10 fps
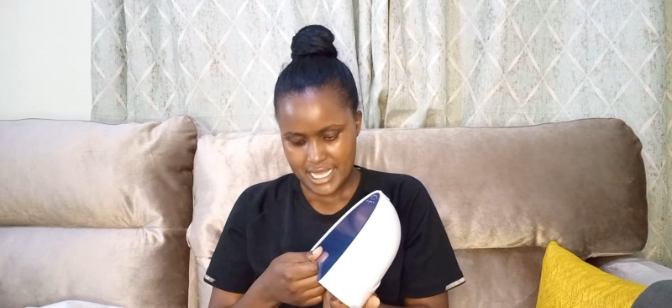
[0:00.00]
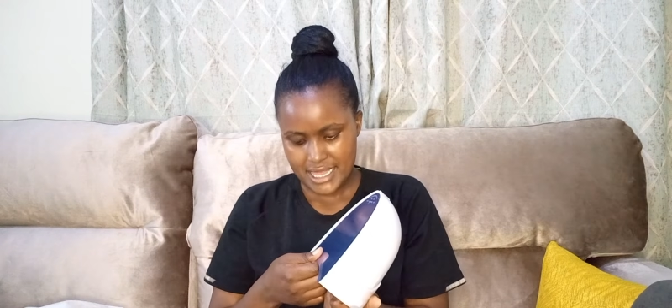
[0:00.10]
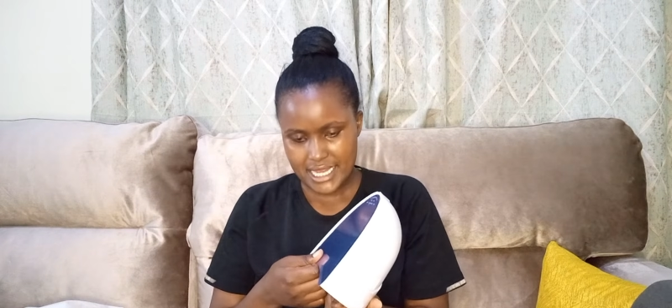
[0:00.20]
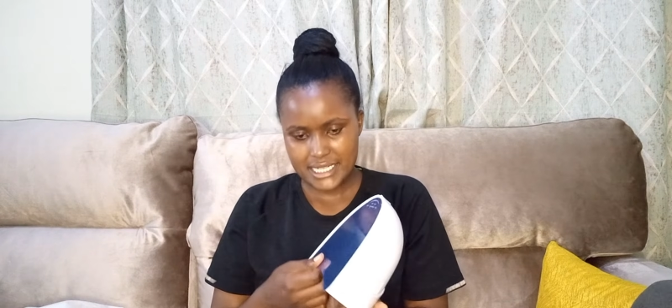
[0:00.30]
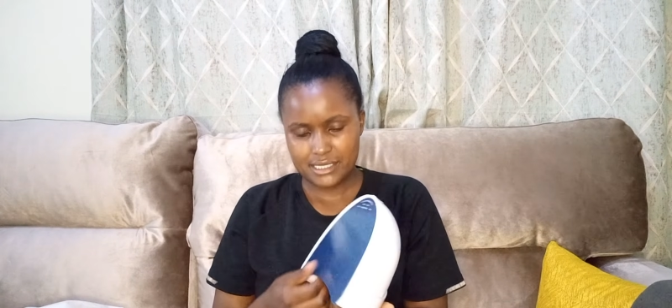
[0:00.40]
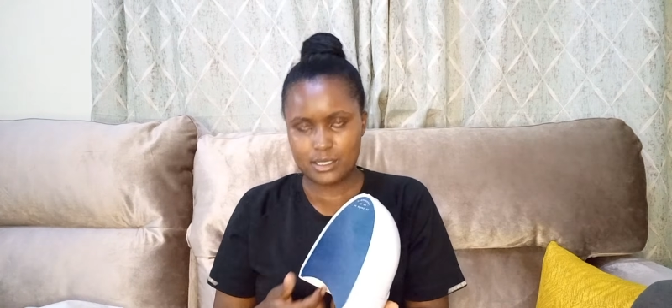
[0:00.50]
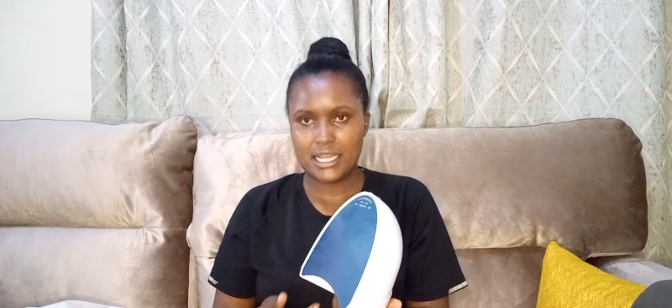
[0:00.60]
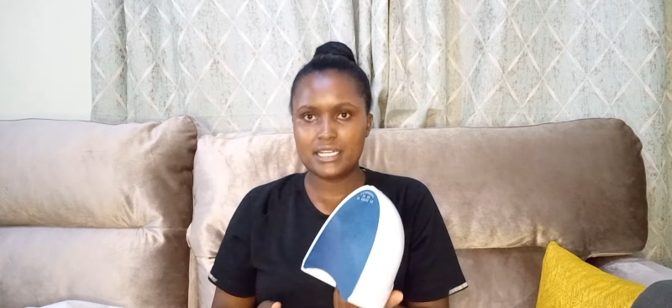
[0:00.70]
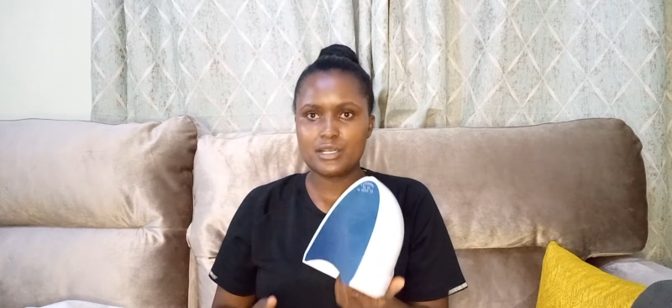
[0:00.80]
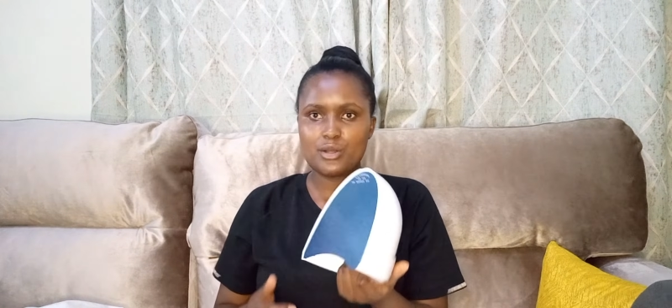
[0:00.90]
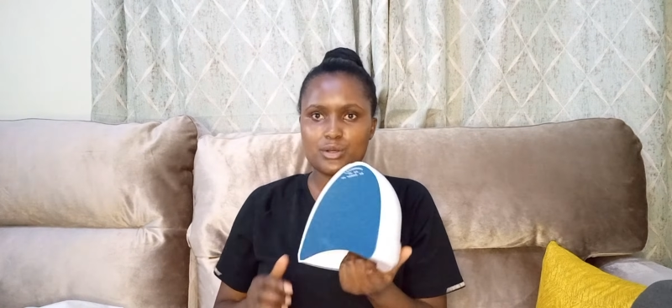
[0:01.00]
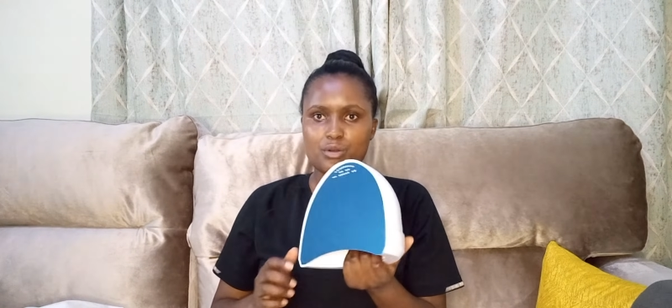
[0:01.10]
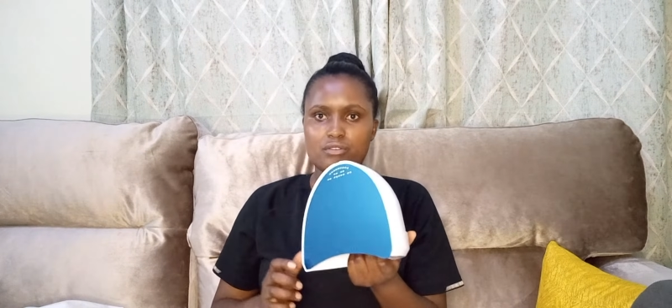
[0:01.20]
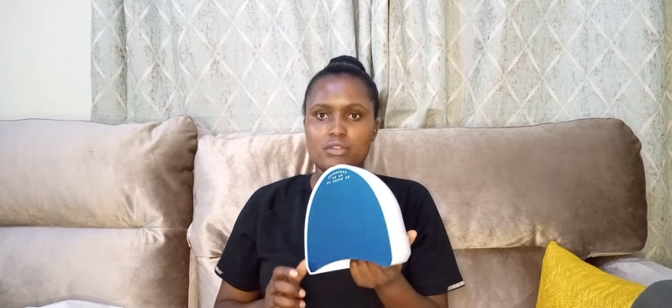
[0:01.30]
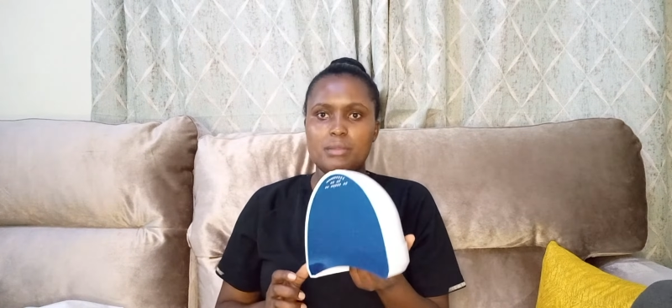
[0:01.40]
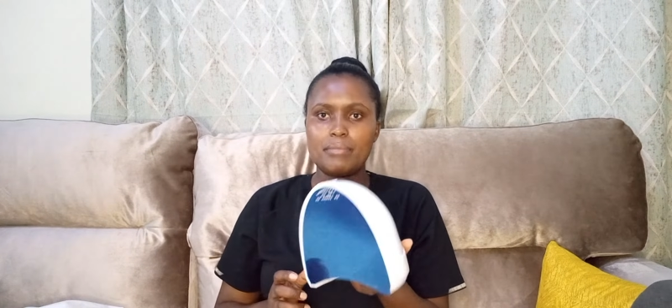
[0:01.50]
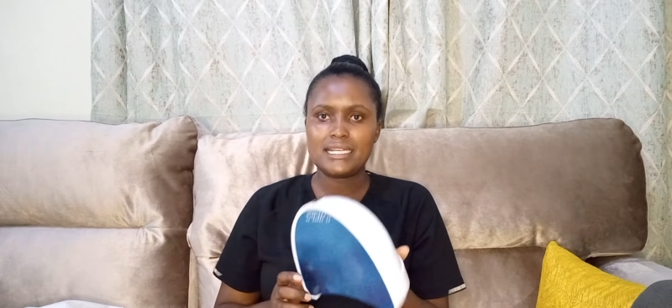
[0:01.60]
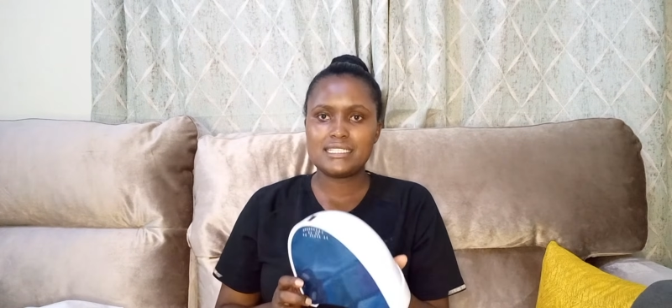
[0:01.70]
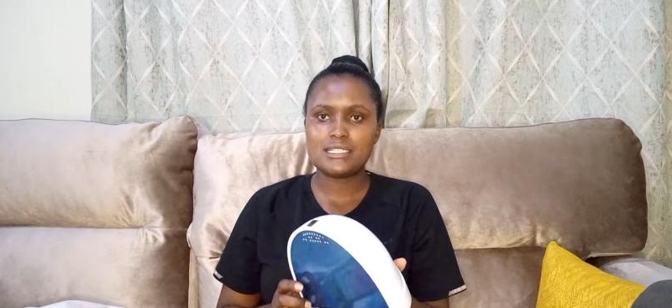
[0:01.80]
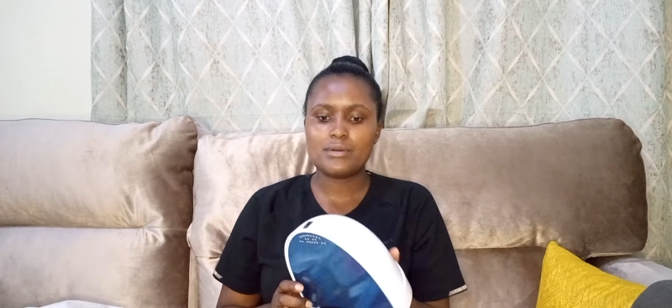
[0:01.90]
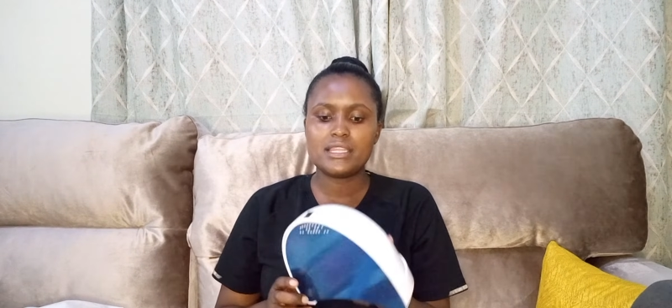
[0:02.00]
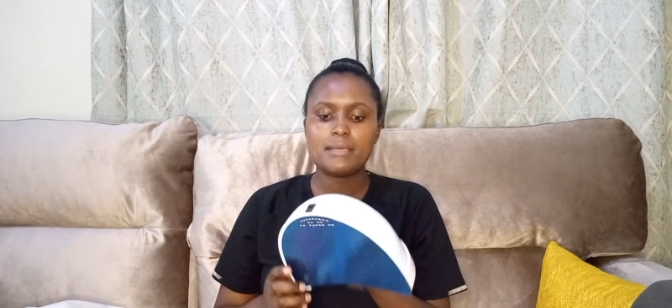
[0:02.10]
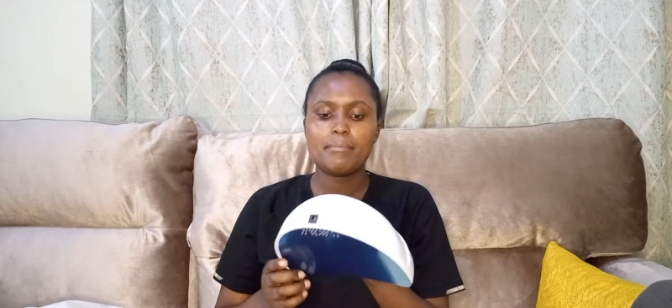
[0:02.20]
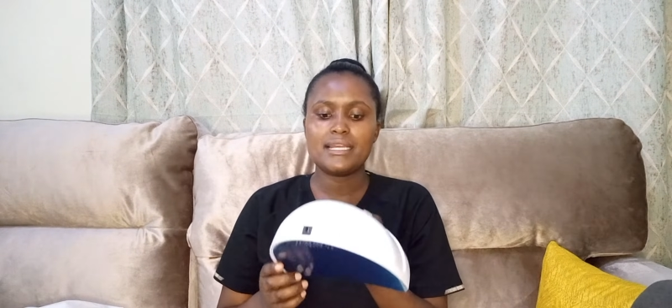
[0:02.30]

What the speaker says: The reason I did not go for the plastic one